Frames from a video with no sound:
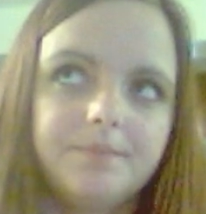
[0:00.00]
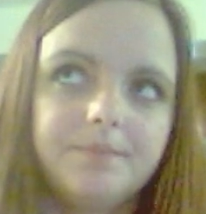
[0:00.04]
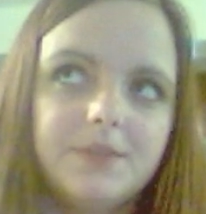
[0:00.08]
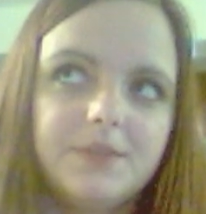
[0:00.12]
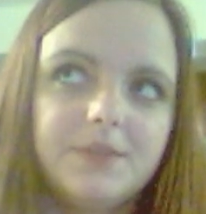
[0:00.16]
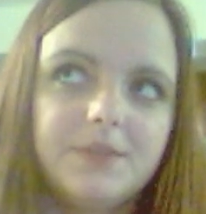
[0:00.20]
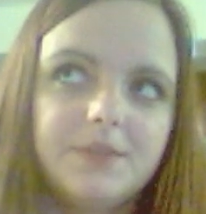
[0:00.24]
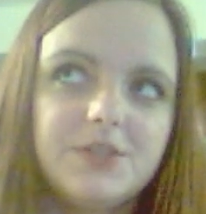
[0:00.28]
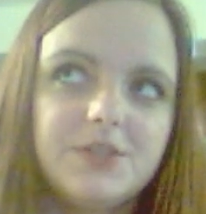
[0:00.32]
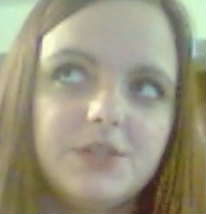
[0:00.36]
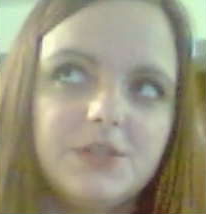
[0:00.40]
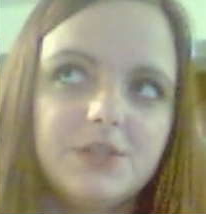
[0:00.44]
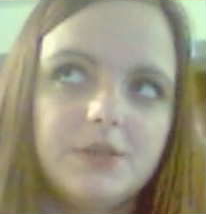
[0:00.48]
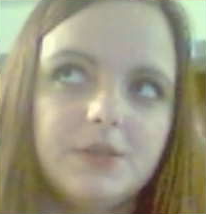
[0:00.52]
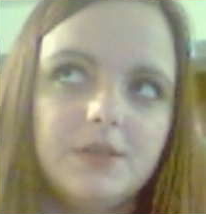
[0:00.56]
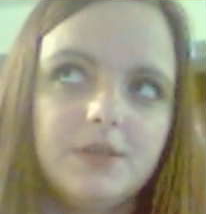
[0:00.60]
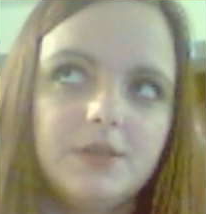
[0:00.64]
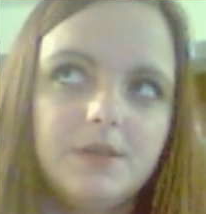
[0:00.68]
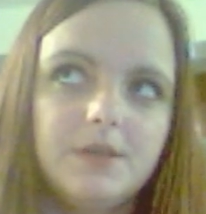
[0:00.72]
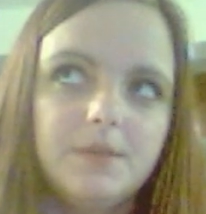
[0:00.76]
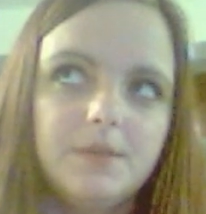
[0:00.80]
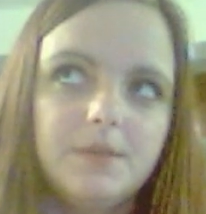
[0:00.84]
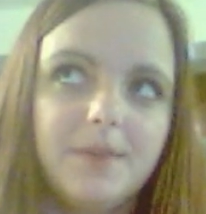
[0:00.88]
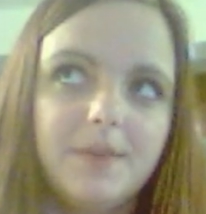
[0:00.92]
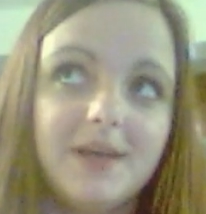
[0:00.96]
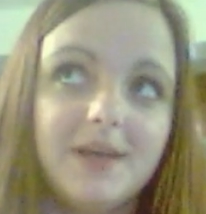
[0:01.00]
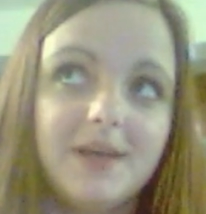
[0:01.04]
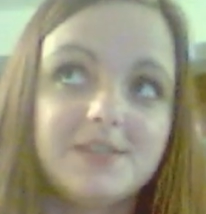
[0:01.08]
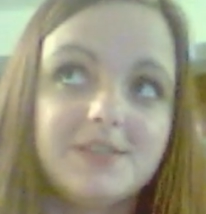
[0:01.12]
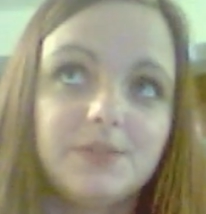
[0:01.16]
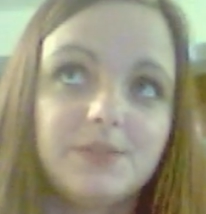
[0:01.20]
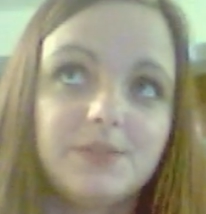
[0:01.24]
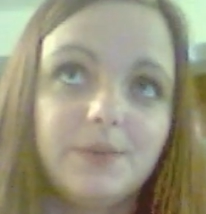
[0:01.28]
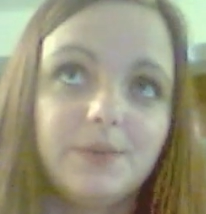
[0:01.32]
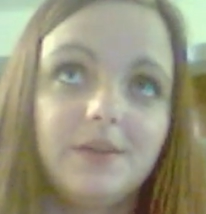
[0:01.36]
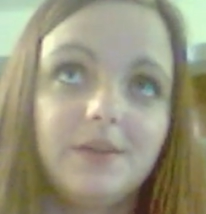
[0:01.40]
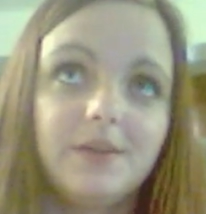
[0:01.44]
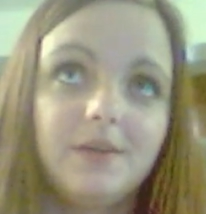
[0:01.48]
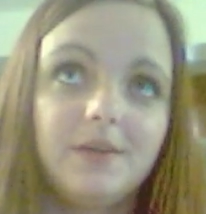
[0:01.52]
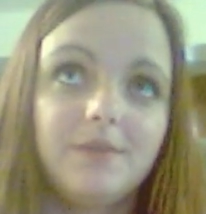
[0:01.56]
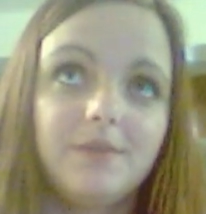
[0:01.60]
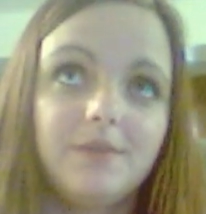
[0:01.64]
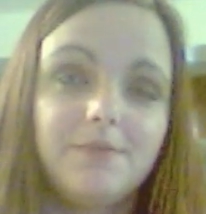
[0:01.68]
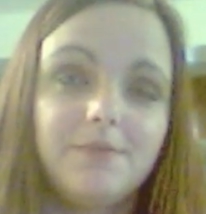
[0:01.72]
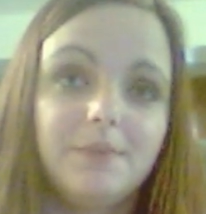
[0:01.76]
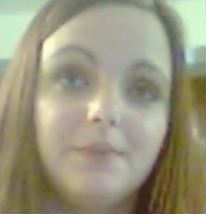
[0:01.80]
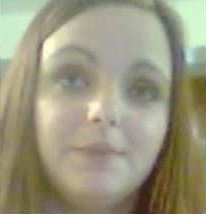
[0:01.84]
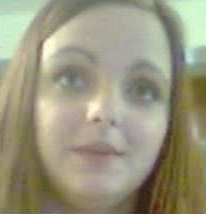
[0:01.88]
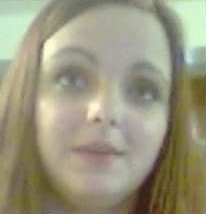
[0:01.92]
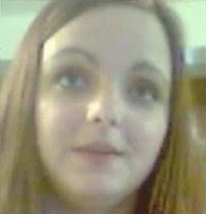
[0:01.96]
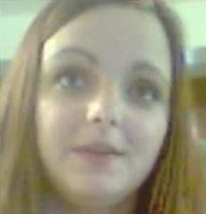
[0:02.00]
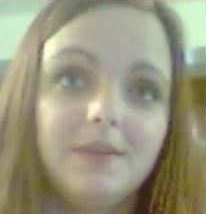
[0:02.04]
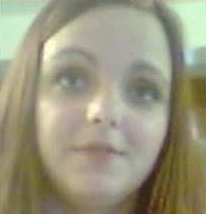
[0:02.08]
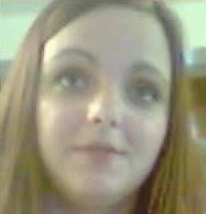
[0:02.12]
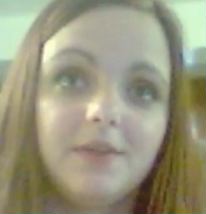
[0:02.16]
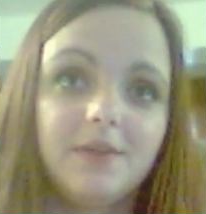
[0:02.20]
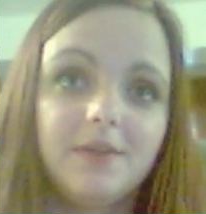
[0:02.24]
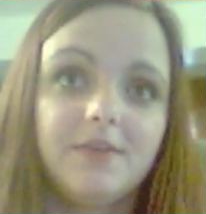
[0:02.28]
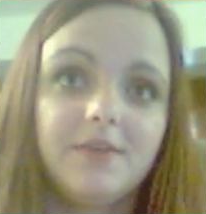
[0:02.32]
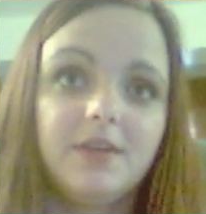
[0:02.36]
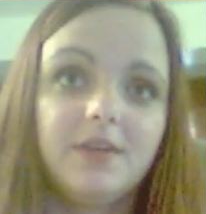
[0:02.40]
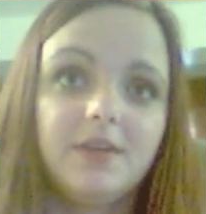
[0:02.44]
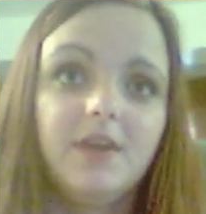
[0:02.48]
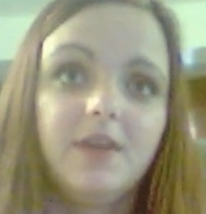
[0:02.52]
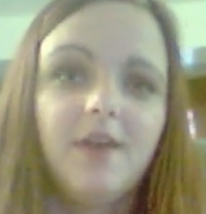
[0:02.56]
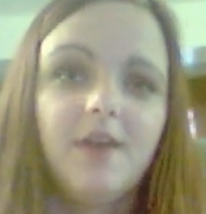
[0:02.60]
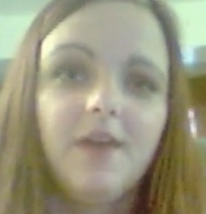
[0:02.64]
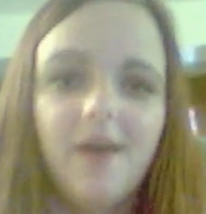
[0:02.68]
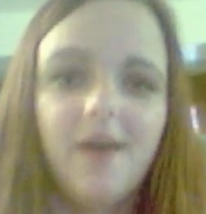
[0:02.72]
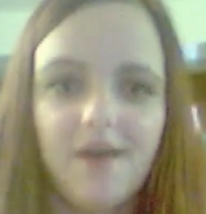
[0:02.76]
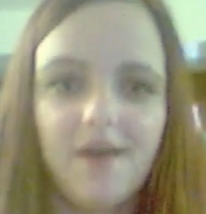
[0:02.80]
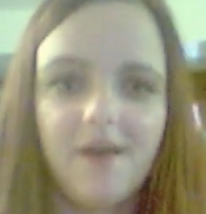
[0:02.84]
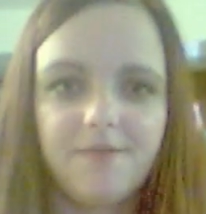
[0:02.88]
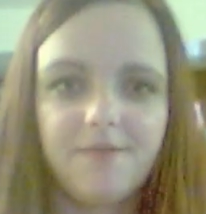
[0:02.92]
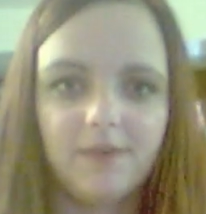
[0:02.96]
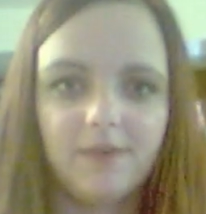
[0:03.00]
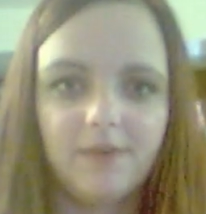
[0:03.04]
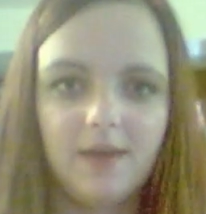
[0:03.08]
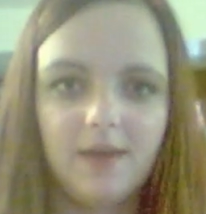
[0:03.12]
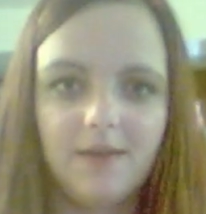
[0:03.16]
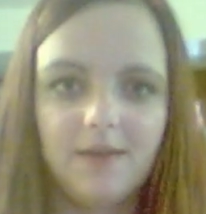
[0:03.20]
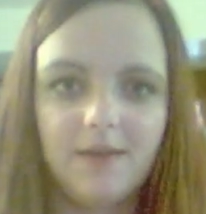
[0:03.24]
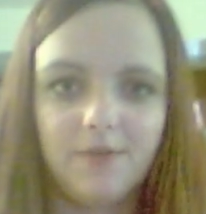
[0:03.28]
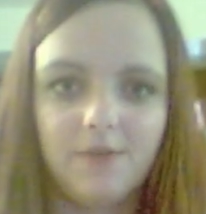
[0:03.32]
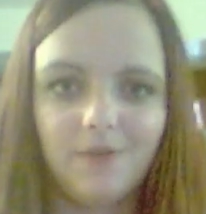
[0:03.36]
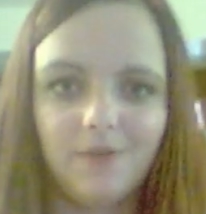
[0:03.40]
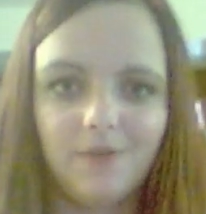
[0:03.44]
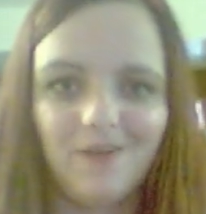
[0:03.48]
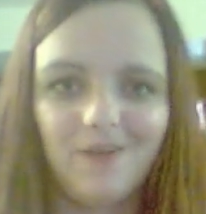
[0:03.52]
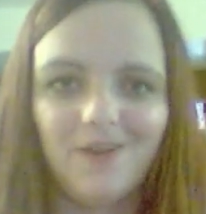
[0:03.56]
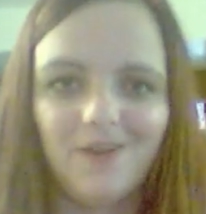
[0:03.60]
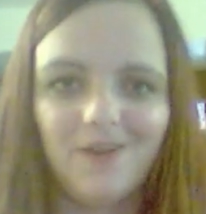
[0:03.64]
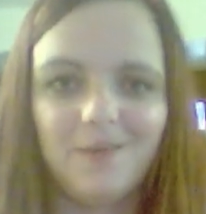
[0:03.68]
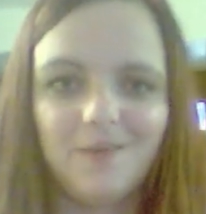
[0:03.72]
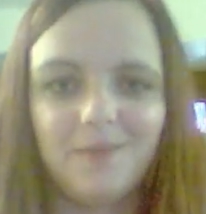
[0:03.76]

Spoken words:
she passed away completely forgiven. I forgave her on